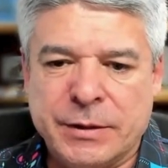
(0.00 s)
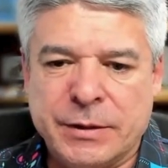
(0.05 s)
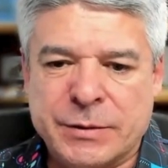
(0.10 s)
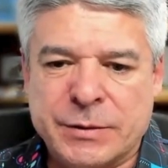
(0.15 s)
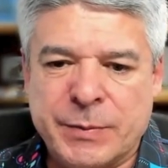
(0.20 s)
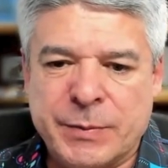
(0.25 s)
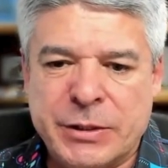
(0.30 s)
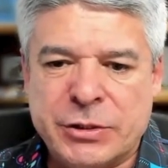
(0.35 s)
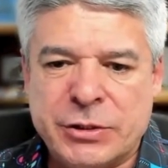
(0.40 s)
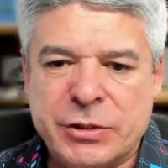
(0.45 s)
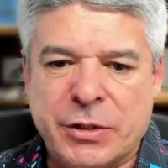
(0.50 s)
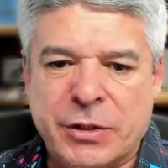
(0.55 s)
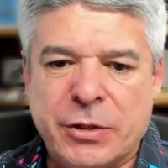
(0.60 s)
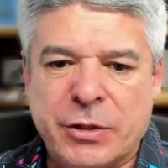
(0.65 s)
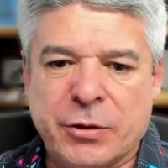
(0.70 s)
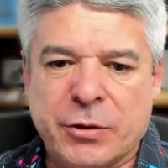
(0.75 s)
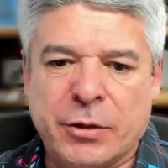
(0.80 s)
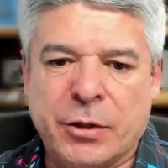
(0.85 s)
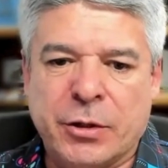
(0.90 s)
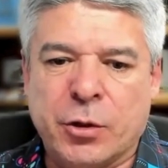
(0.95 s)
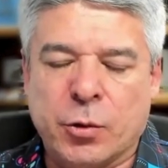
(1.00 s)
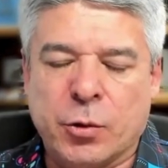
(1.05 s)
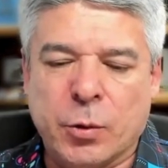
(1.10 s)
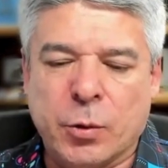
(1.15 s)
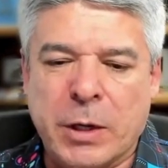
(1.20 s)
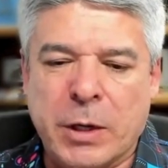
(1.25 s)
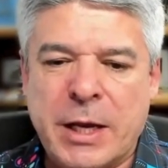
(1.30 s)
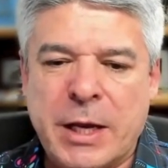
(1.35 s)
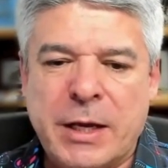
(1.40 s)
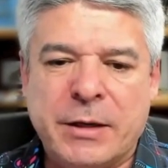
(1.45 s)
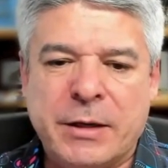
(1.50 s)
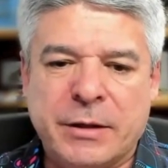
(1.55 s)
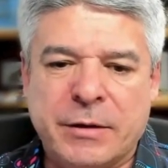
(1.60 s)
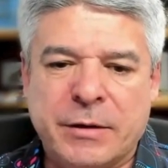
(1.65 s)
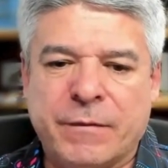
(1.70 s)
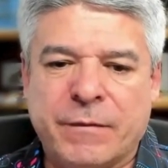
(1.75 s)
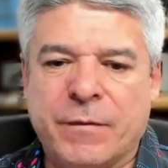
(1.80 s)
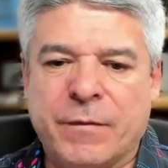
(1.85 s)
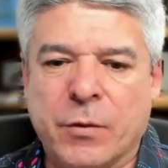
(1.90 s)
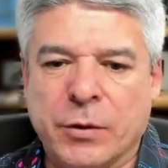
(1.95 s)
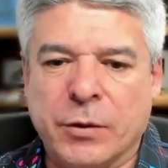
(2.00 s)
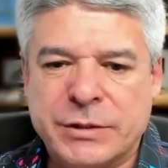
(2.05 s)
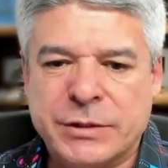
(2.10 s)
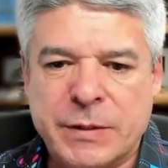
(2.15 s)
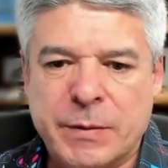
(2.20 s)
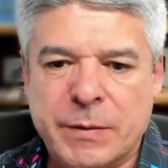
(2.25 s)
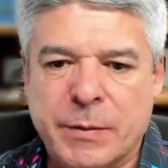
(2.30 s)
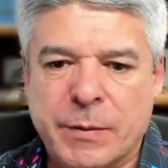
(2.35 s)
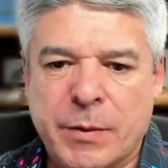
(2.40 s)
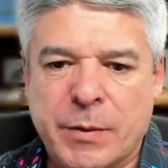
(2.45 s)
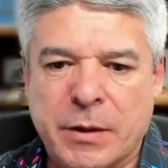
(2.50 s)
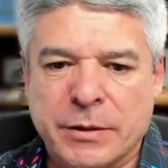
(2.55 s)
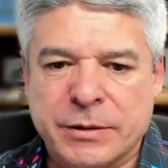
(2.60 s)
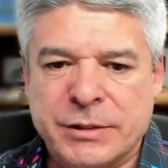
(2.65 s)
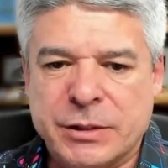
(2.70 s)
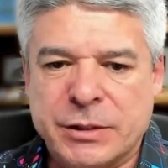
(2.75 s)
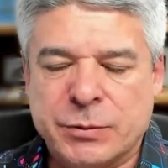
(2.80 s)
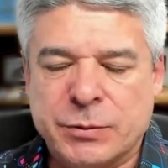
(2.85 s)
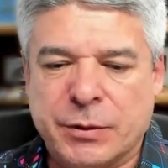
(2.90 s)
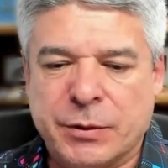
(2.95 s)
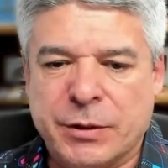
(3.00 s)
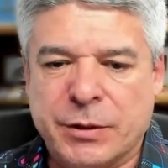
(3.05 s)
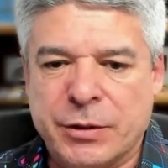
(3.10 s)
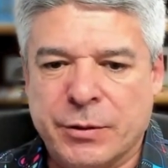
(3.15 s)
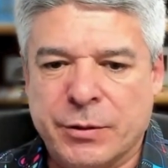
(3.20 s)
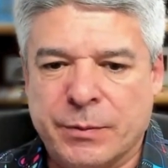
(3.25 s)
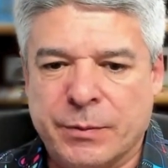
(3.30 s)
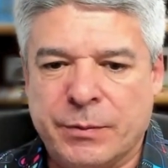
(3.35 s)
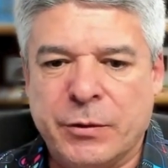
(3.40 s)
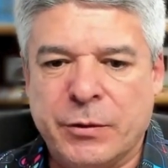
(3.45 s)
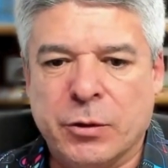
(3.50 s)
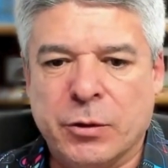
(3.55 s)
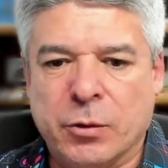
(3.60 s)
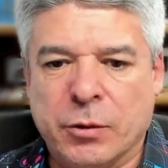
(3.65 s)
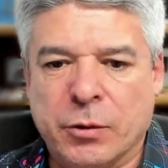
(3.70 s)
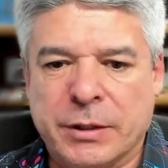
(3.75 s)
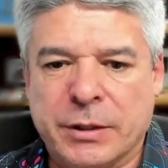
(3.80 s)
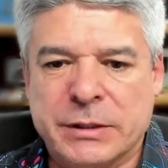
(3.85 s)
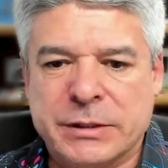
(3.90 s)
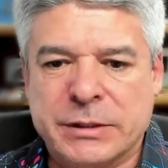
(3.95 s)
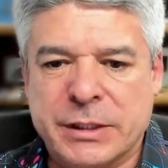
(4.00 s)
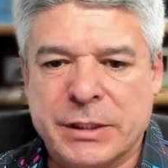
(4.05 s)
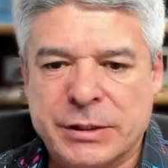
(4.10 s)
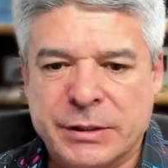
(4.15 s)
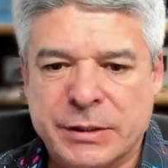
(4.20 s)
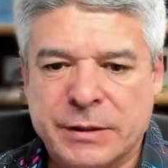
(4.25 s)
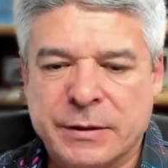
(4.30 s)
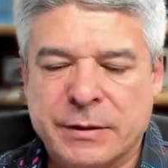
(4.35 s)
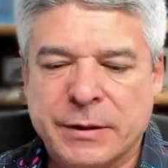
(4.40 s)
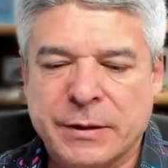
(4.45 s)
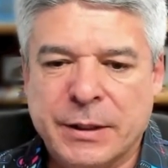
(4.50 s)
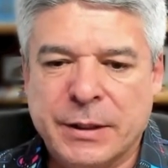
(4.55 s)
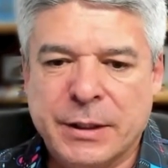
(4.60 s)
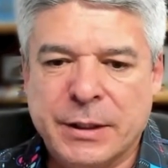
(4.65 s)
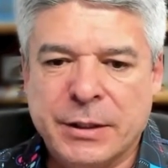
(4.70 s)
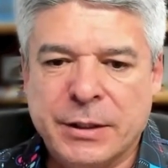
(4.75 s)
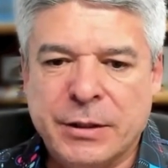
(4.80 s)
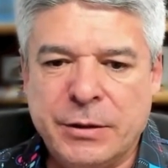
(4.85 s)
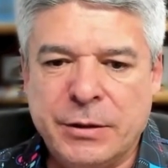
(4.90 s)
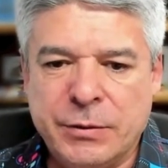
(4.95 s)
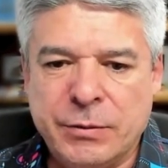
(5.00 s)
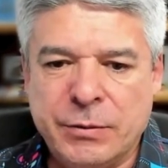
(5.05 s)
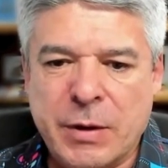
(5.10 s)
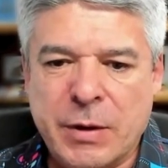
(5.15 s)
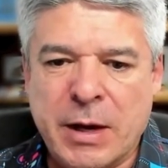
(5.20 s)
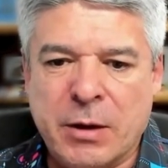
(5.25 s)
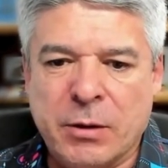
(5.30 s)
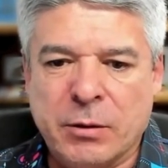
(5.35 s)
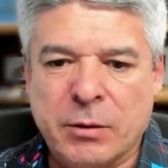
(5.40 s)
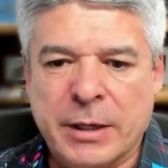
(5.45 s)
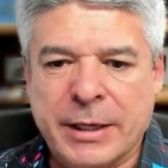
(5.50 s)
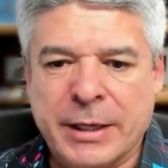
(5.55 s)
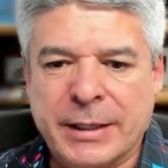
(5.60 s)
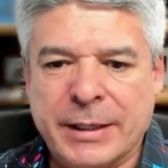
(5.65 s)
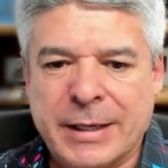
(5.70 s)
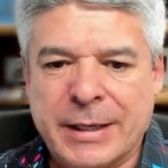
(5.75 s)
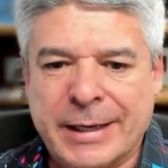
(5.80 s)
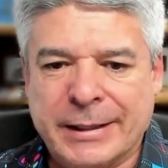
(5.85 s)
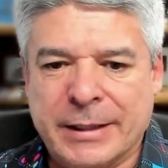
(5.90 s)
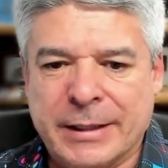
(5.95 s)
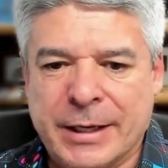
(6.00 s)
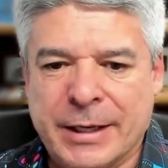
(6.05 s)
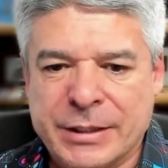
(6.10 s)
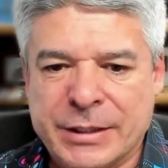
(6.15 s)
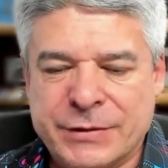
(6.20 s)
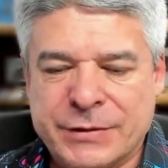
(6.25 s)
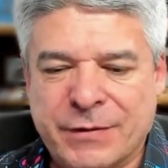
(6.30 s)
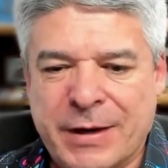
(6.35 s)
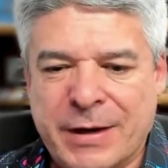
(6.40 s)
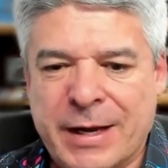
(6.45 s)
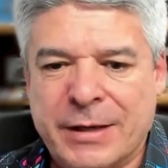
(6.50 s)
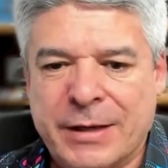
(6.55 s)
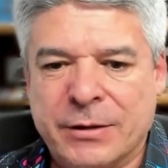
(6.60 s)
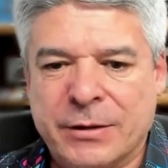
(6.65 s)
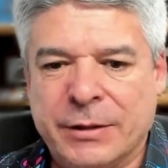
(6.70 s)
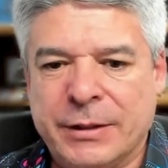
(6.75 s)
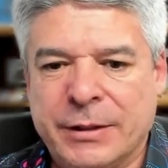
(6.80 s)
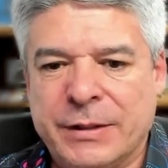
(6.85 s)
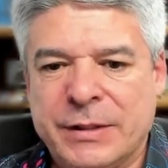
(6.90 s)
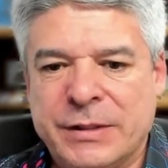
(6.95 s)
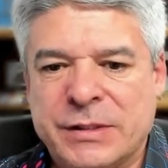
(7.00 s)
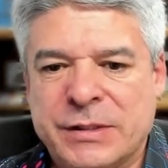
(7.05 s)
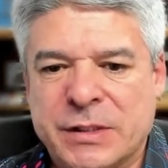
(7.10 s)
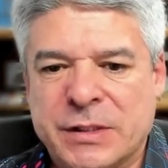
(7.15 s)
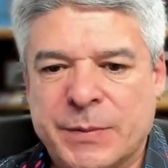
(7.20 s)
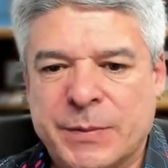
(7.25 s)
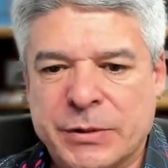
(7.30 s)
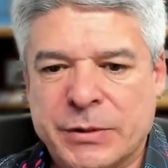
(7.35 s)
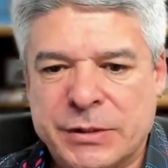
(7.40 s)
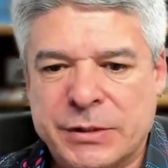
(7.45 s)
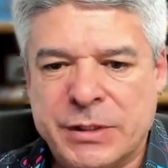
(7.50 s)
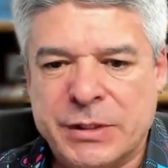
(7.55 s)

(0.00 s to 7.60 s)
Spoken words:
means that you're going to create and enforce email policies within your organization. You outline guidelines for handling these suspicious